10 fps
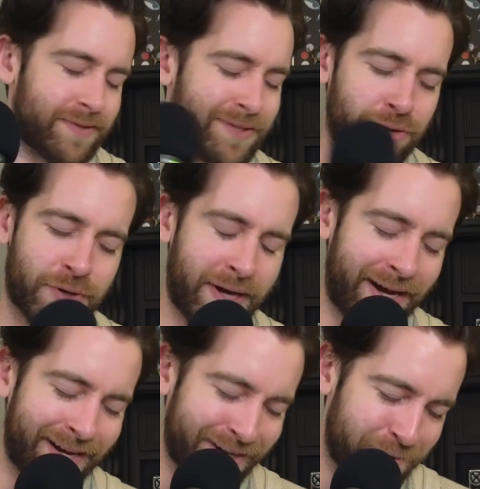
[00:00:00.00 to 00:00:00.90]

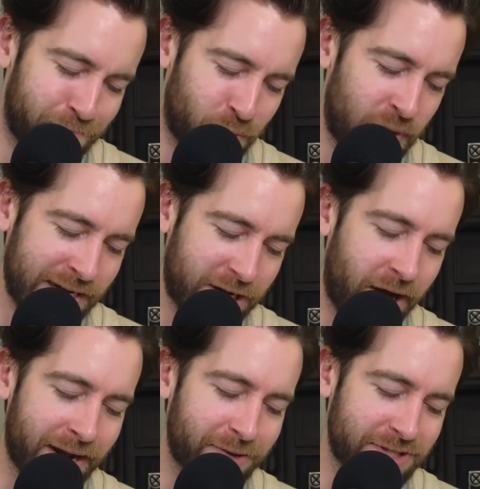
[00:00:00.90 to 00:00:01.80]
Okay. When he
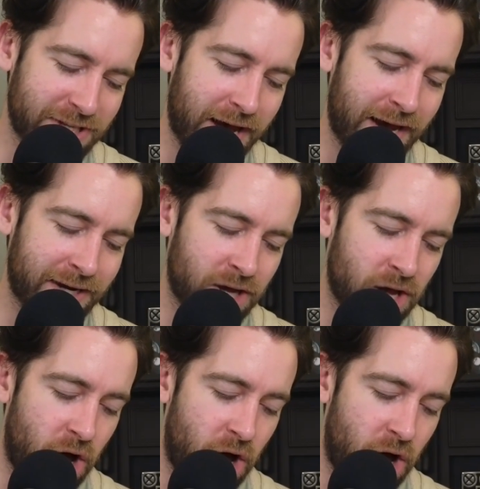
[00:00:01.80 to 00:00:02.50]
got outside,